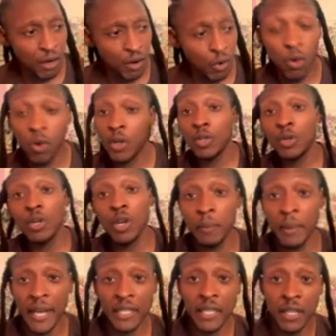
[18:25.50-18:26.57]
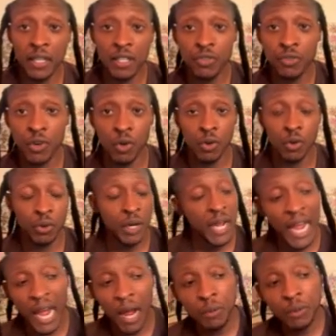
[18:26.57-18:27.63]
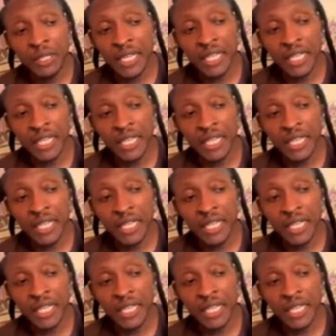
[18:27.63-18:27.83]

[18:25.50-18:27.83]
Or you can go back down this road. I would